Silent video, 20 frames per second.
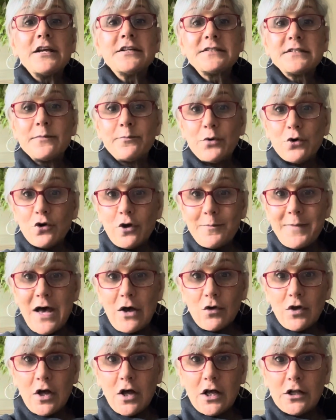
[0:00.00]
It's a book
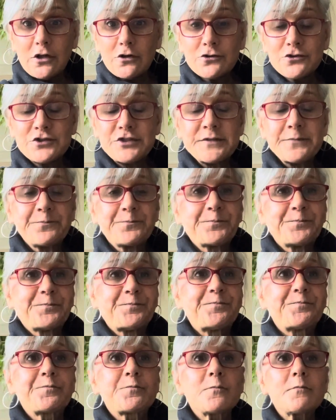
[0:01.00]
about colors.
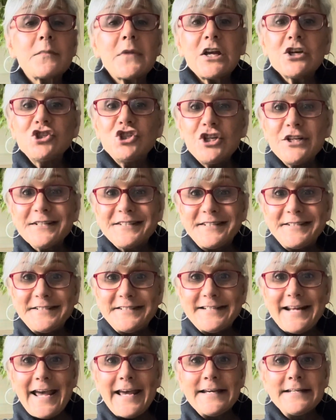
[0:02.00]
She is
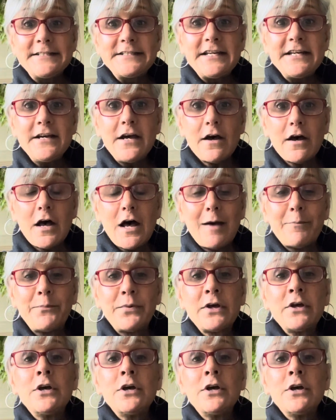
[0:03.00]
standing up,